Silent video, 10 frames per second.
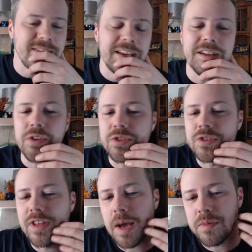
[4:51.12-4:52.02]
I don't know. It
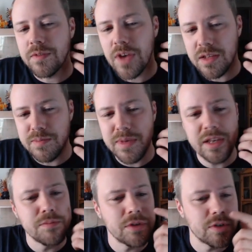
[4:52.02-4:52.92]
doesn't captivate as me
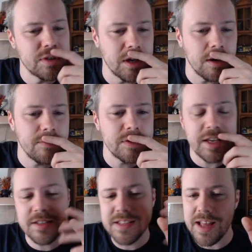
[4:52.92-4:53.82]
as much as the others. It
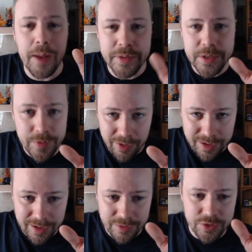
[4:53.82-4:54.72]
is in the atmospheric
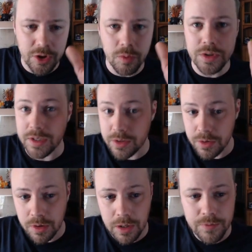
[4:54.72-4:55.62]
kind of zone, which I do
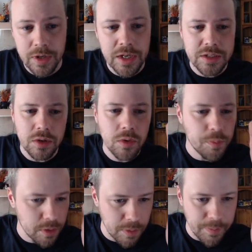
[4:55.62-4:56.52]
love. So I would
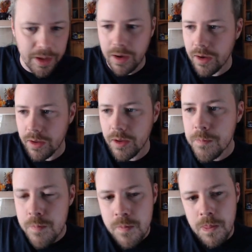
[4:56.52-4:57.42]
put them a bit higher.
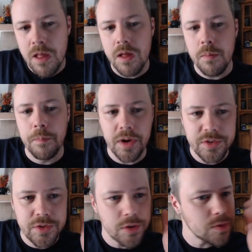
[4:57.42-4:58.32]
But
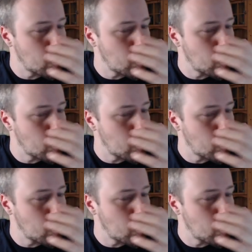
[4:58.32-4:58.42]
it's not